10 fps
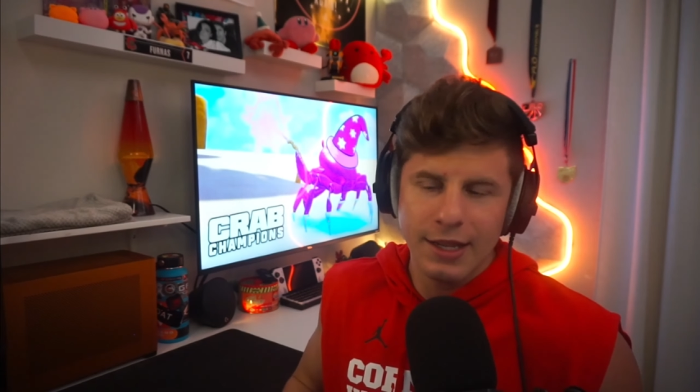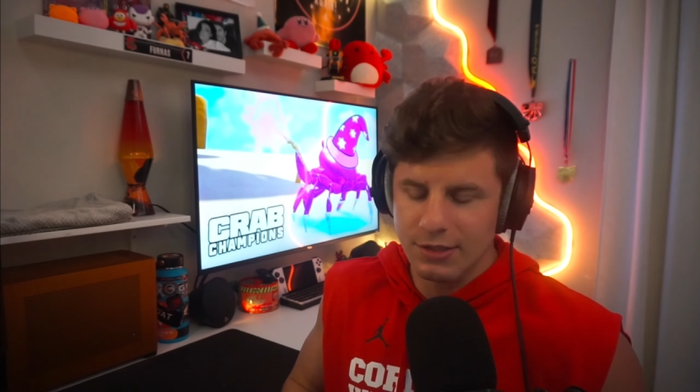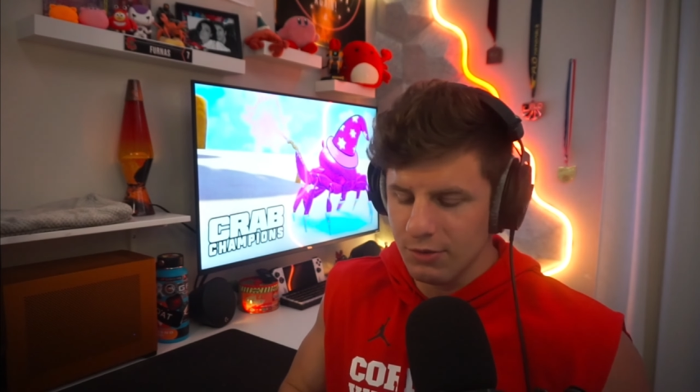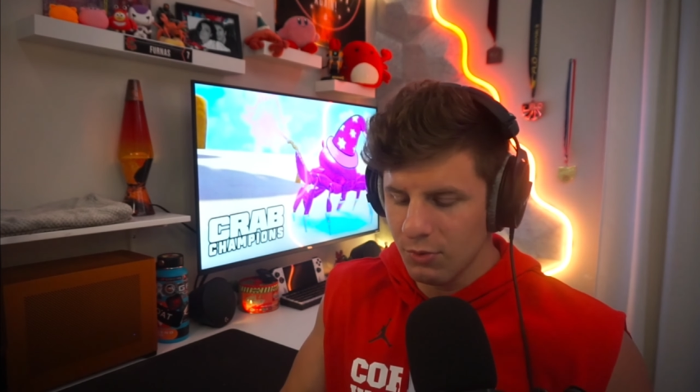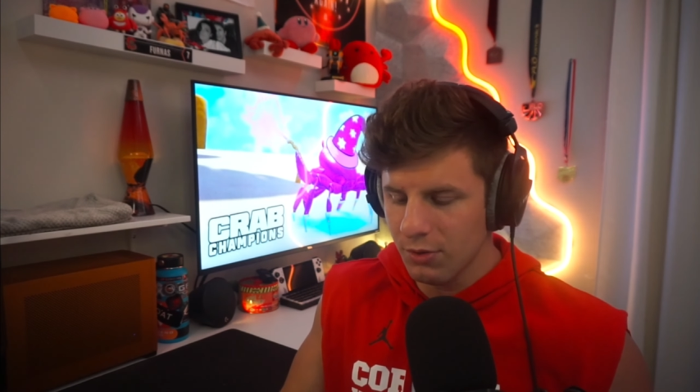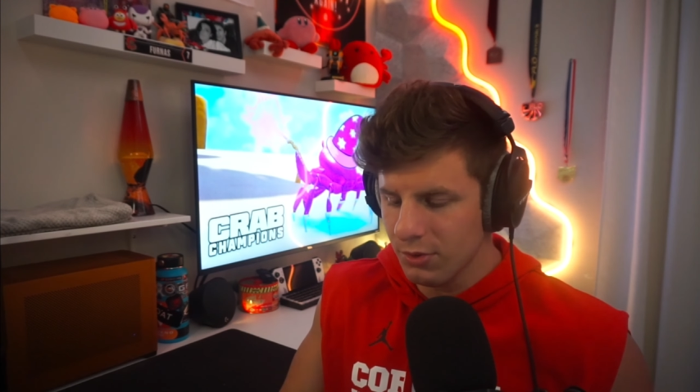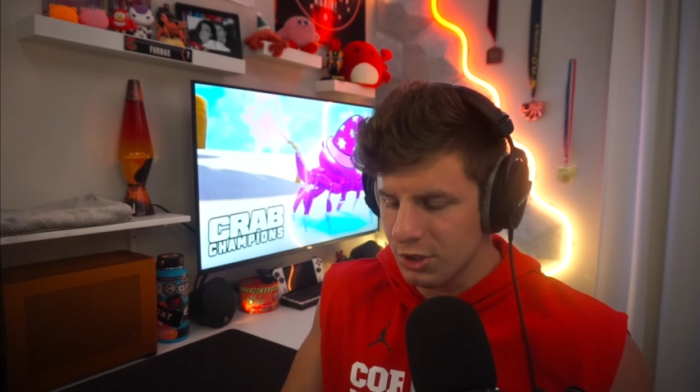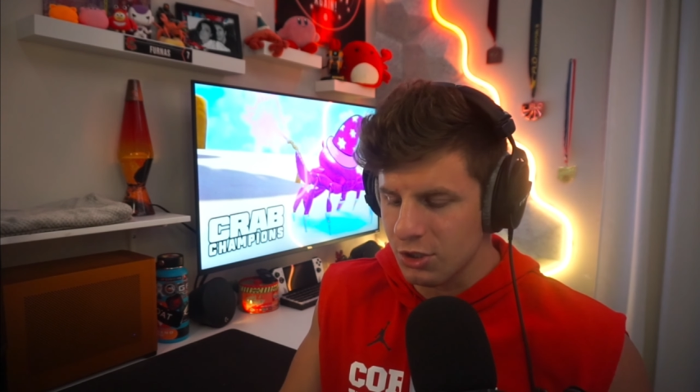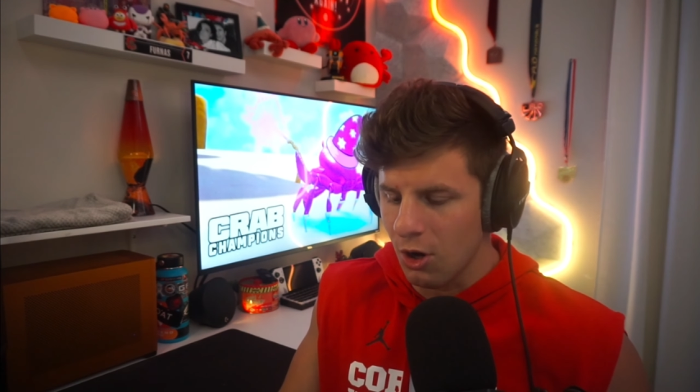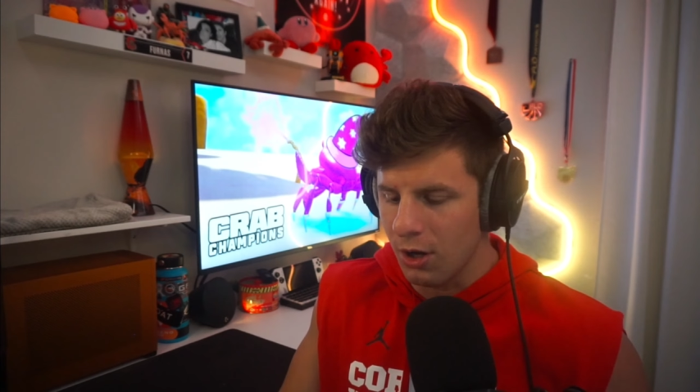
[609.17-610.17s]
we'll
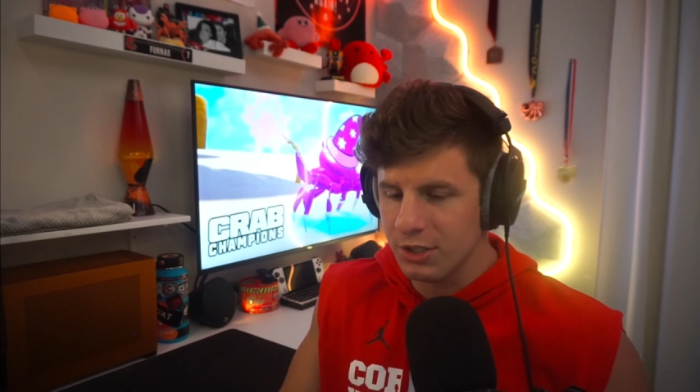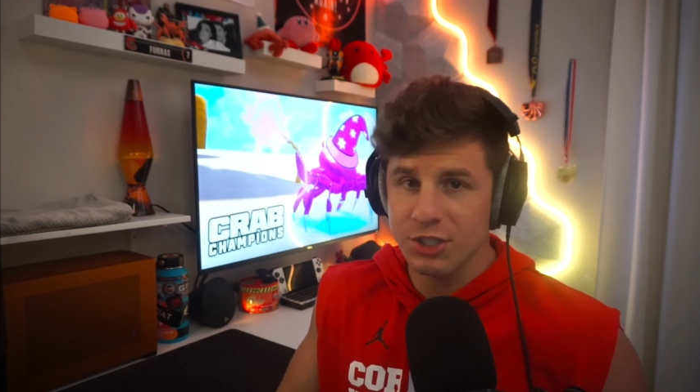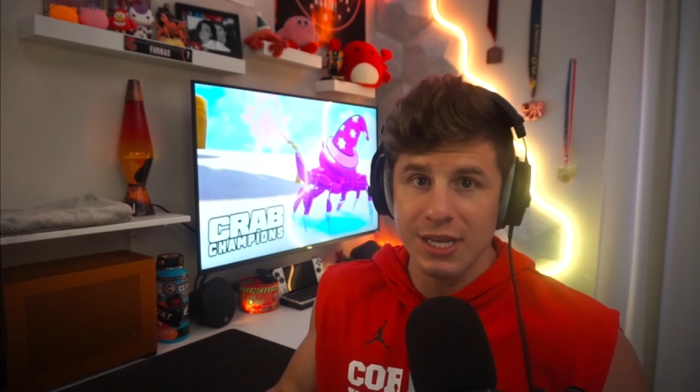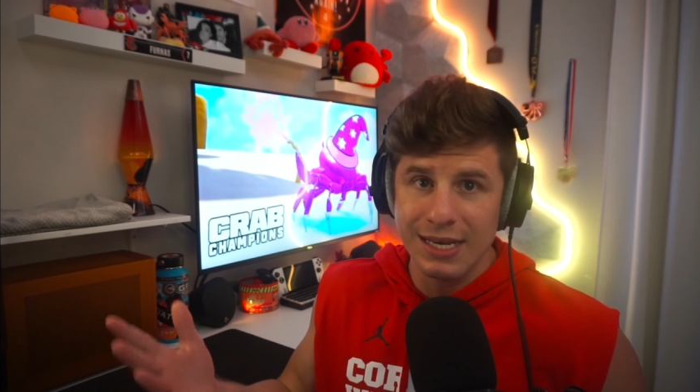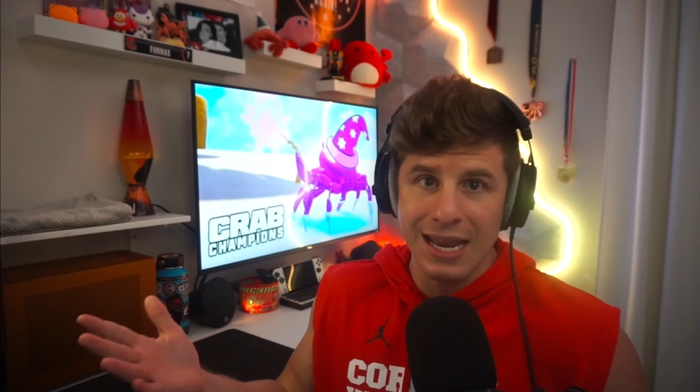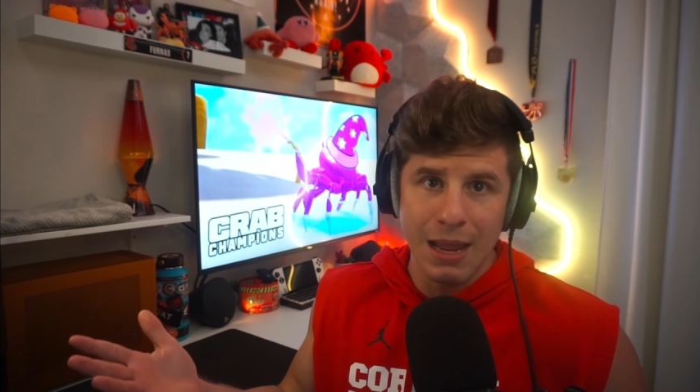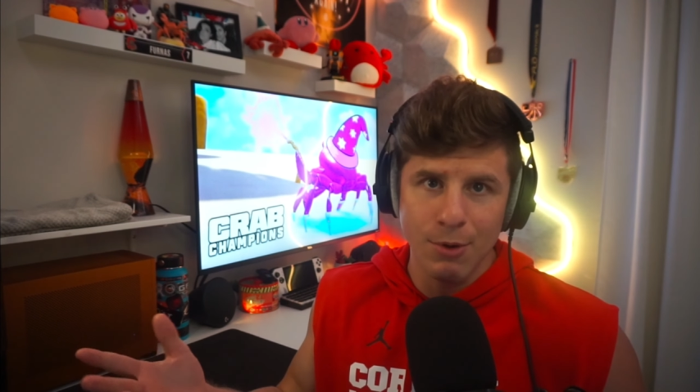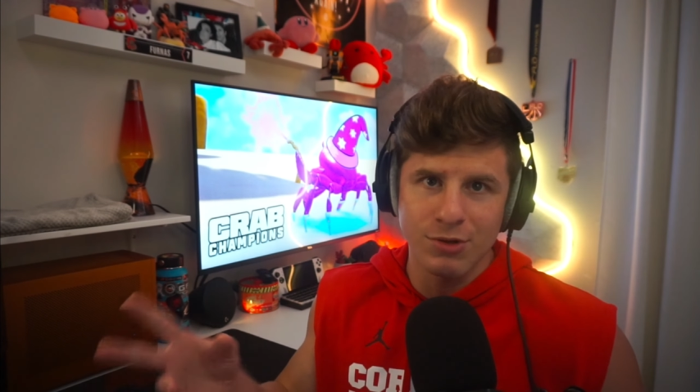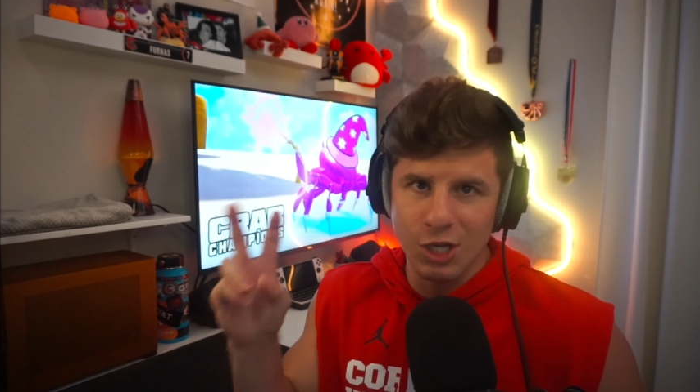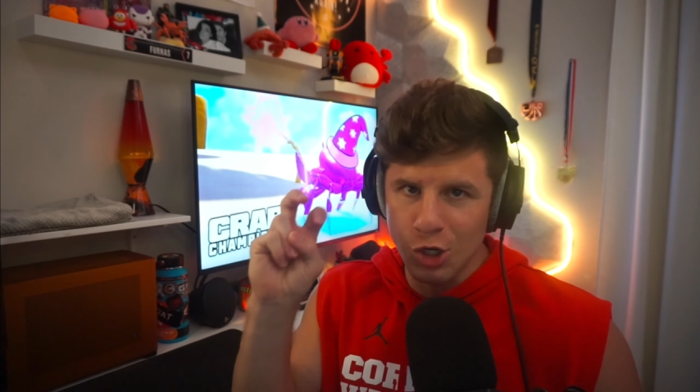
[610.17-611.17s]
just call it, just like
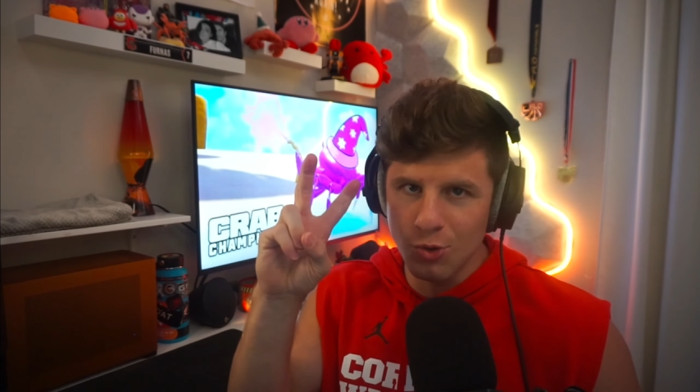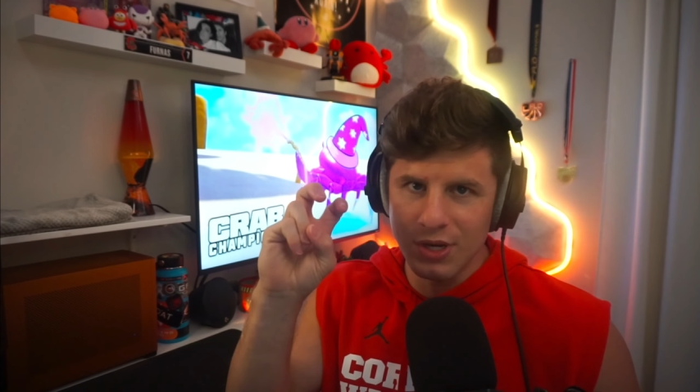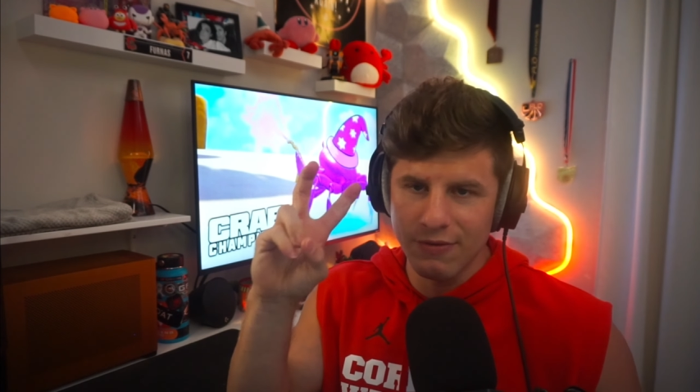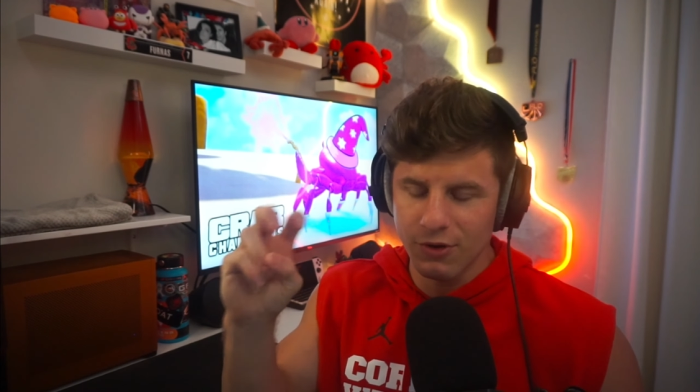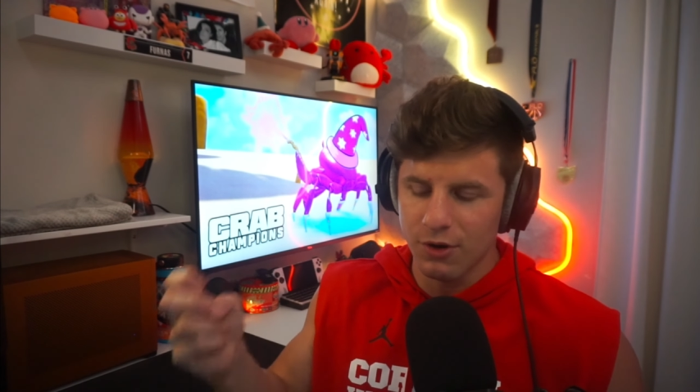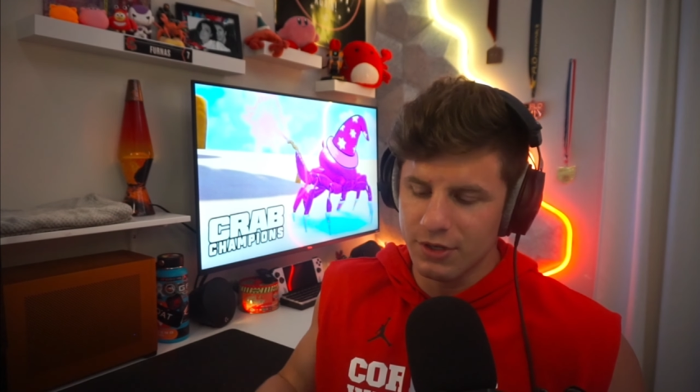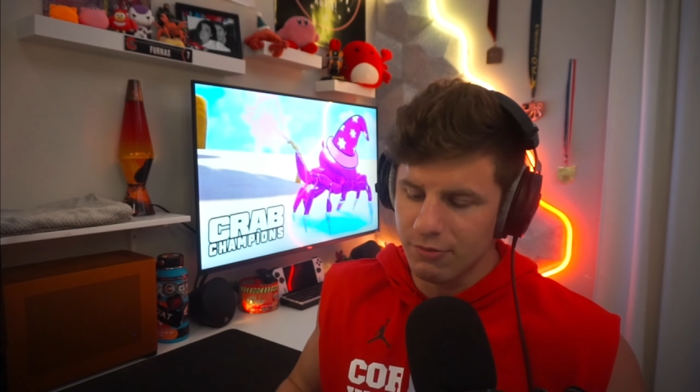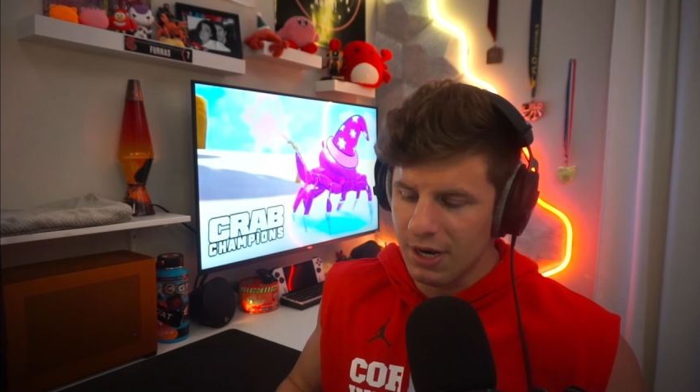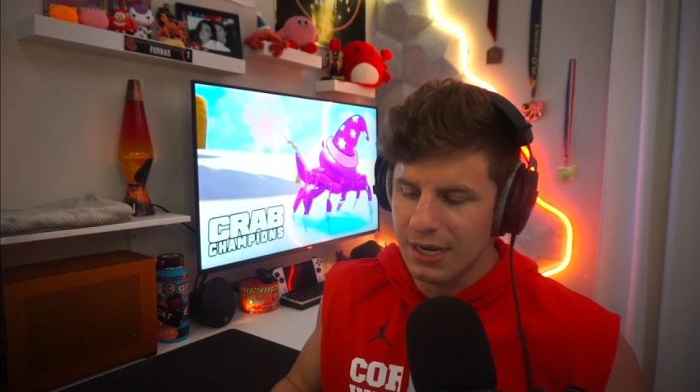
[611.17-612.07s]
Namo is a new difficulty, right?